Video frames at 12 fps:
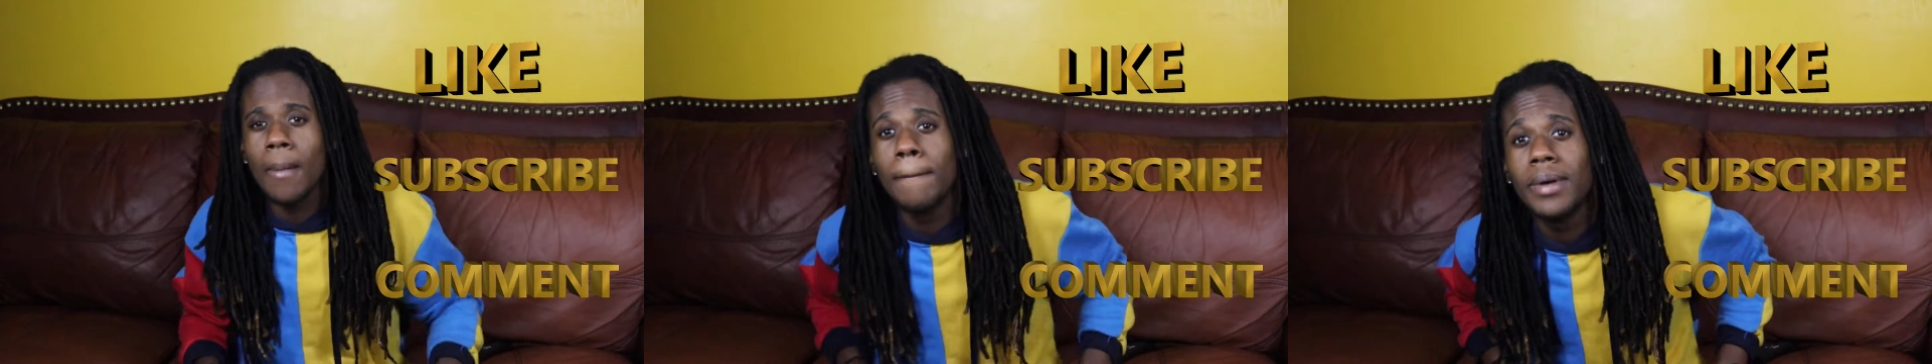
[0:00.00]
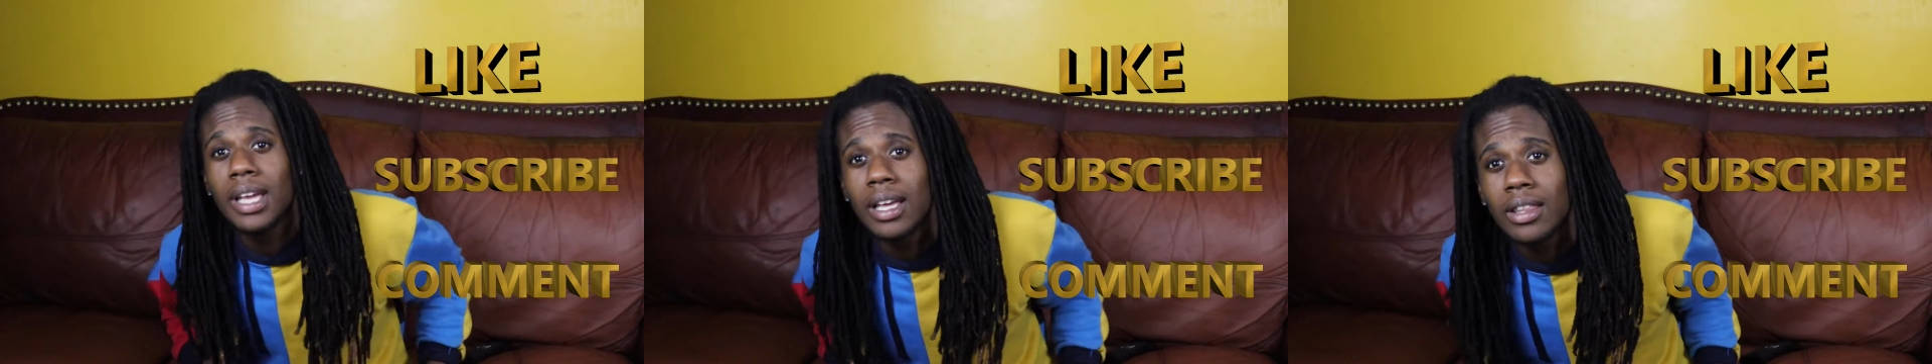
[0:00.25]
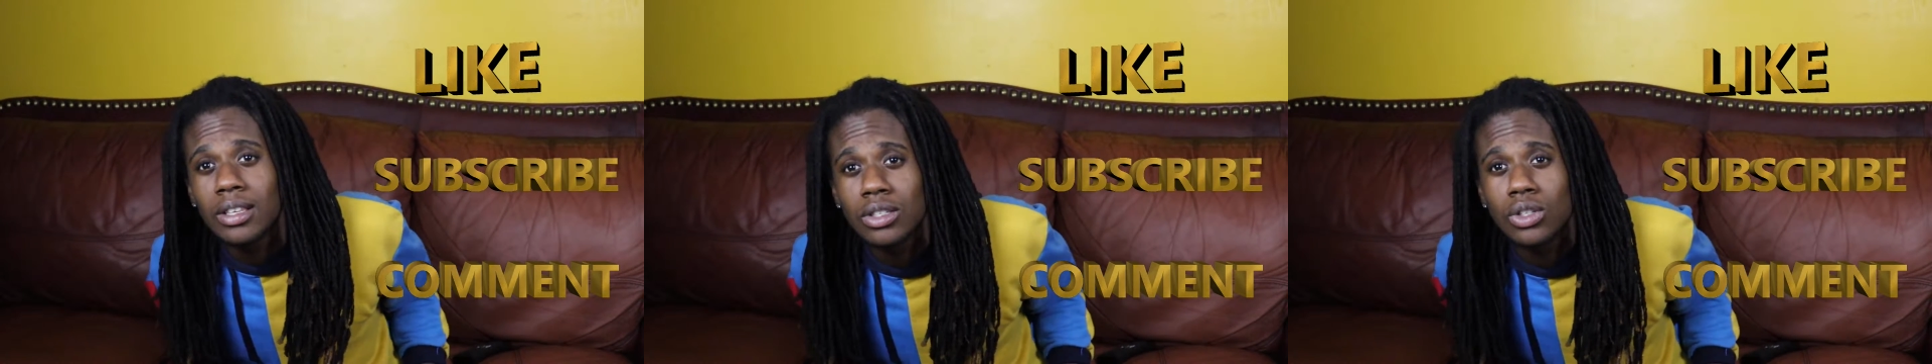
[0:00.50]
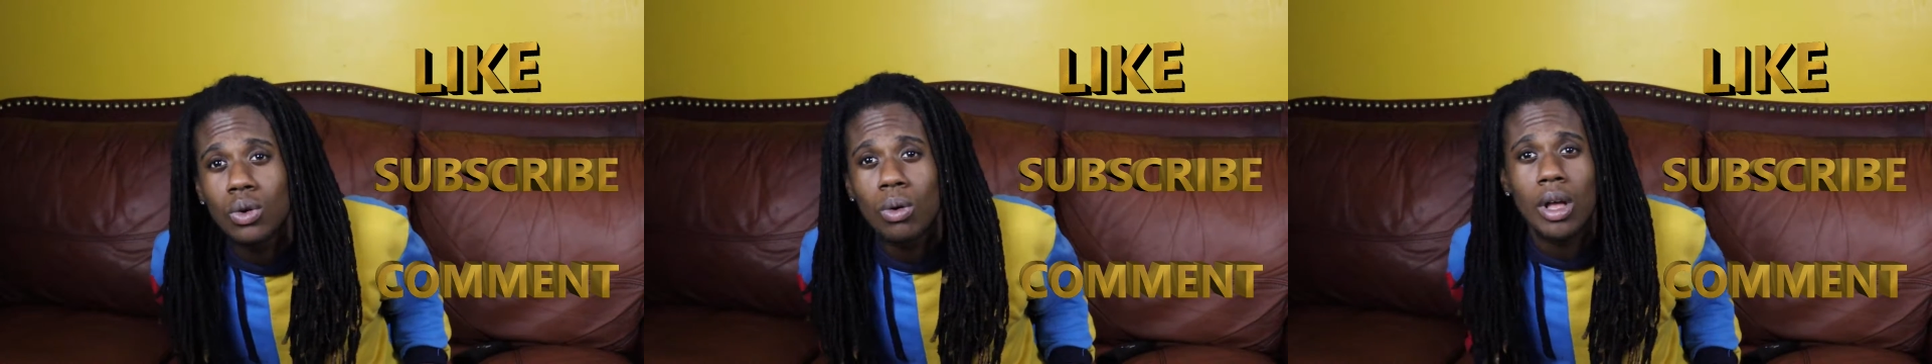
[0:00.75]
But yeah, this
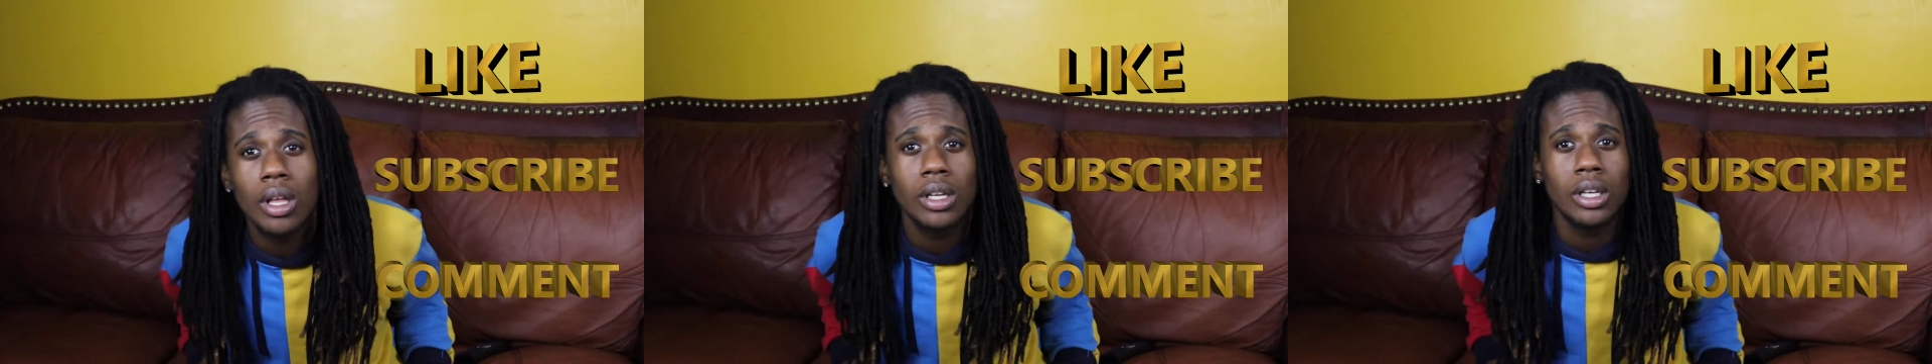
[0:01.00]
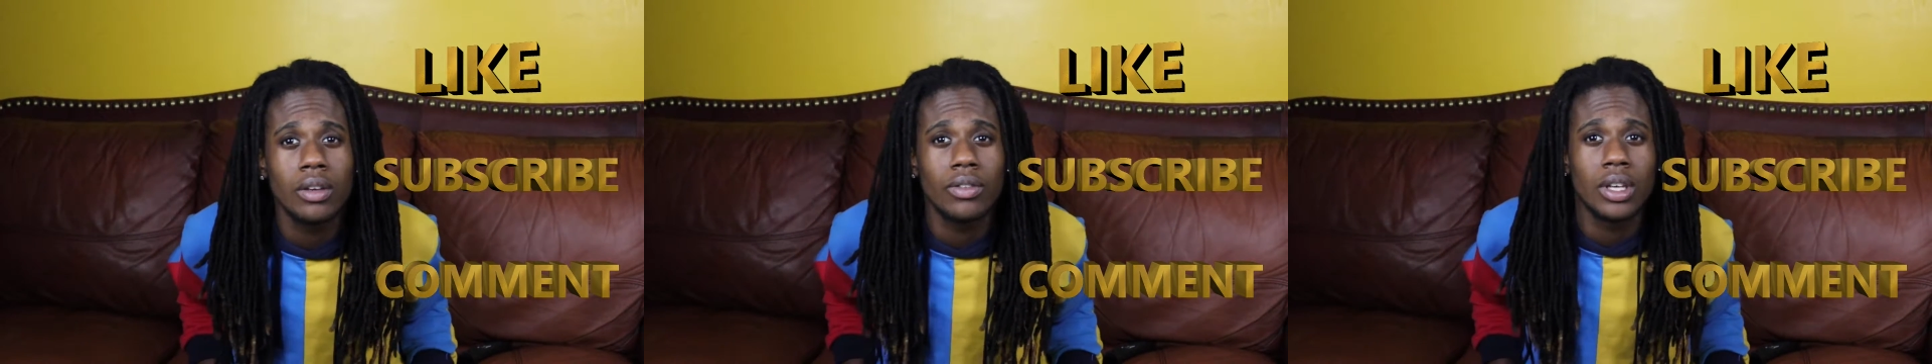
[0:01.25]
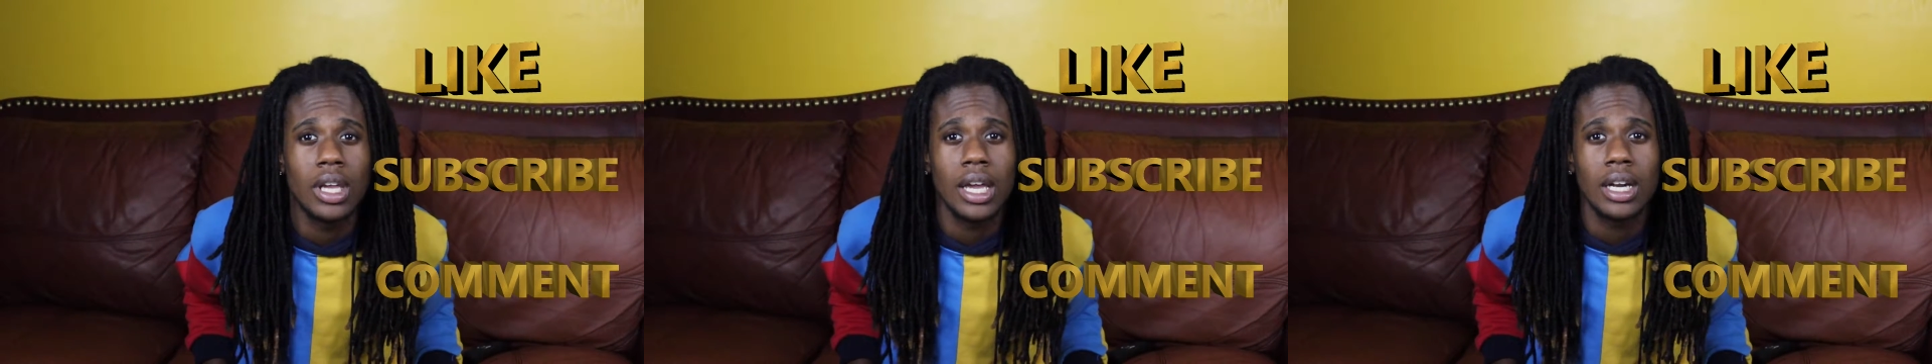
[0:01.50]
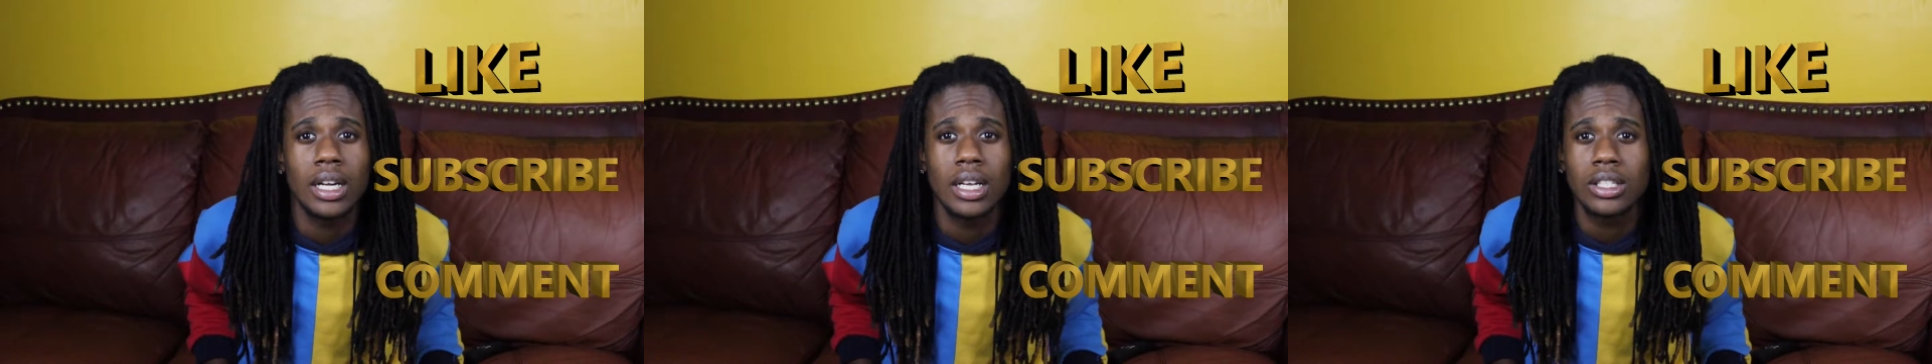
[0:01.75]
is the quality of the
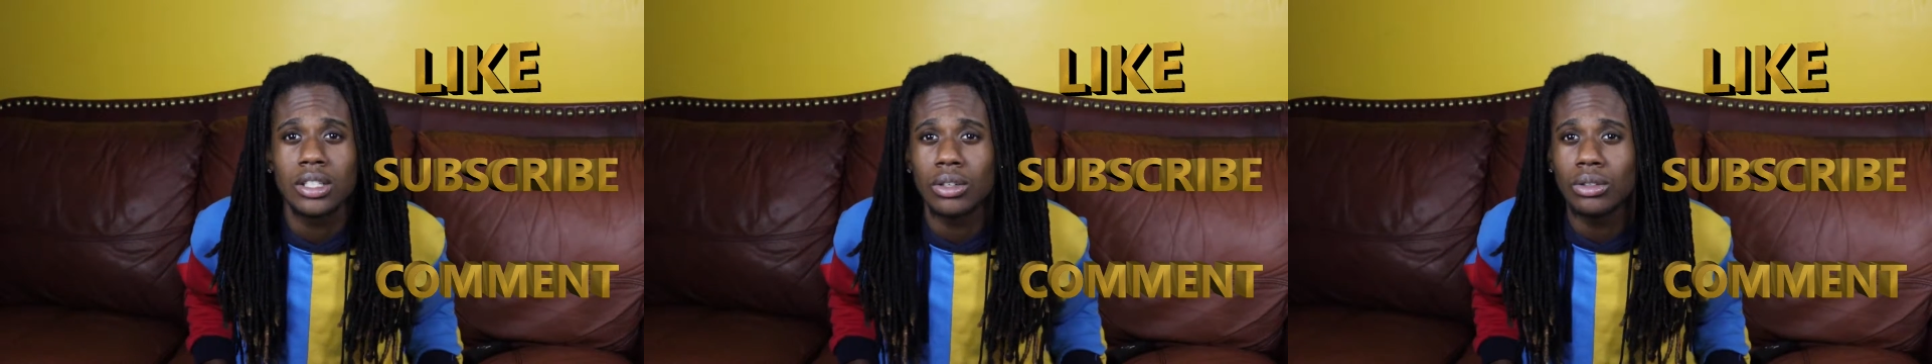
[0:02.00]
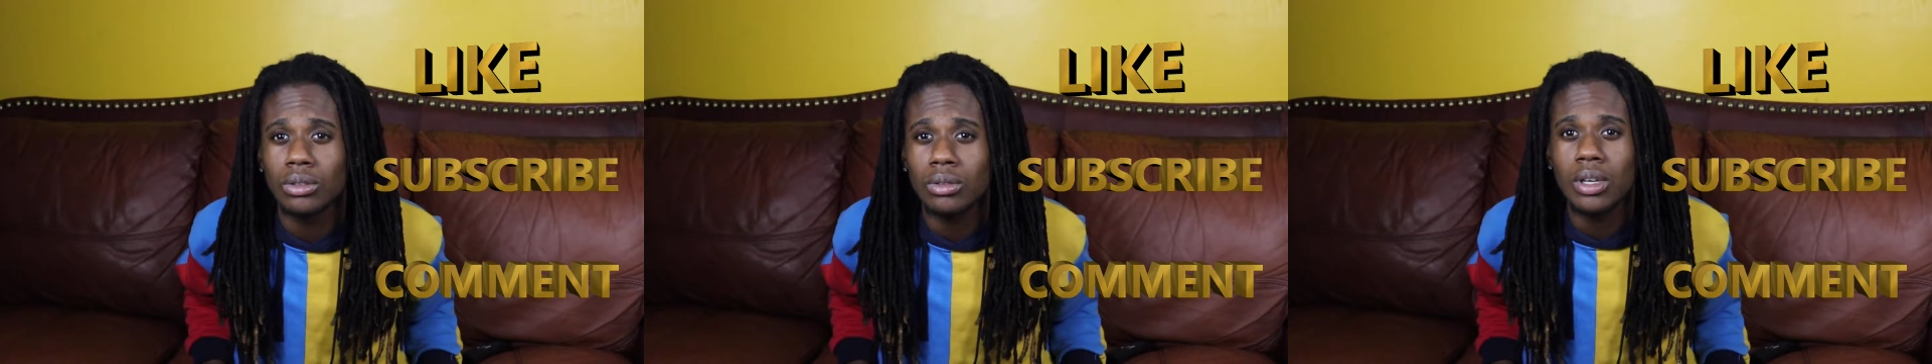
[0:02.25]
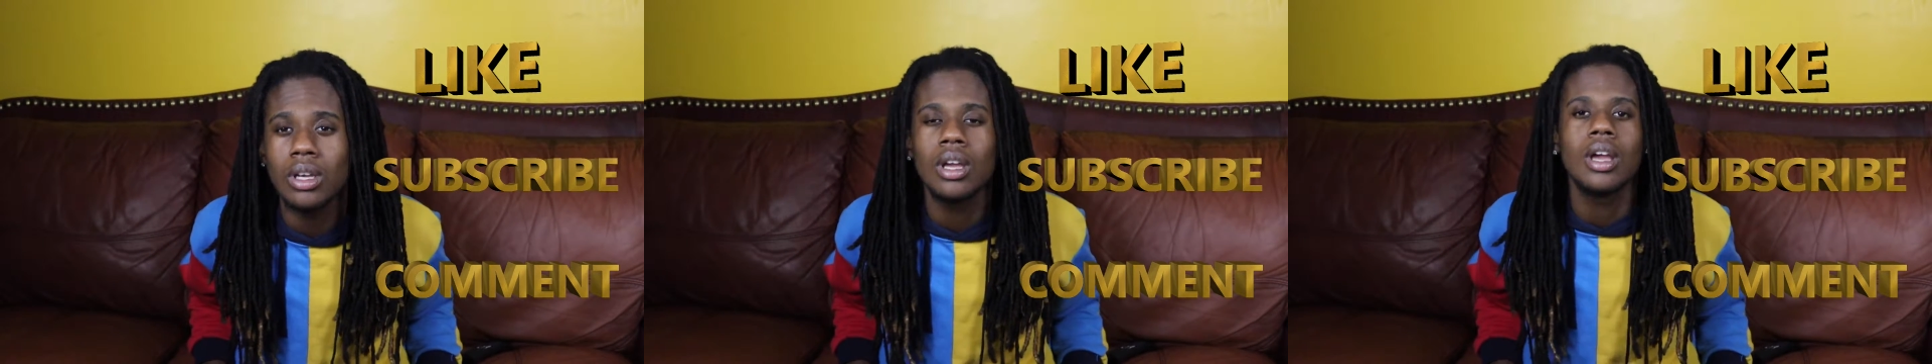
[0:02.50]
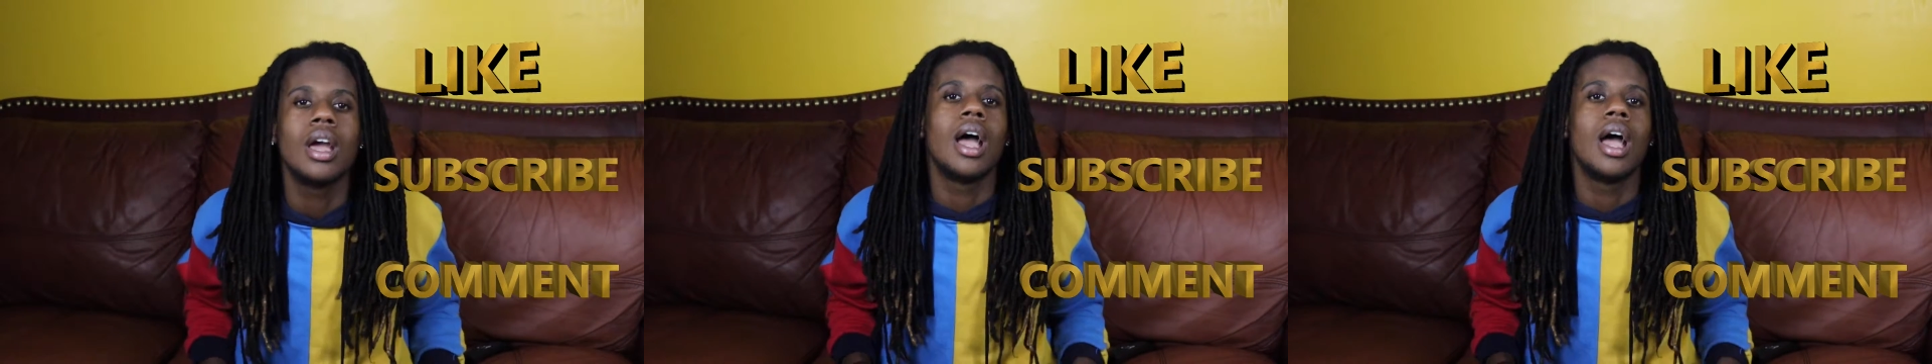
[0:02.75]
Canon SL3.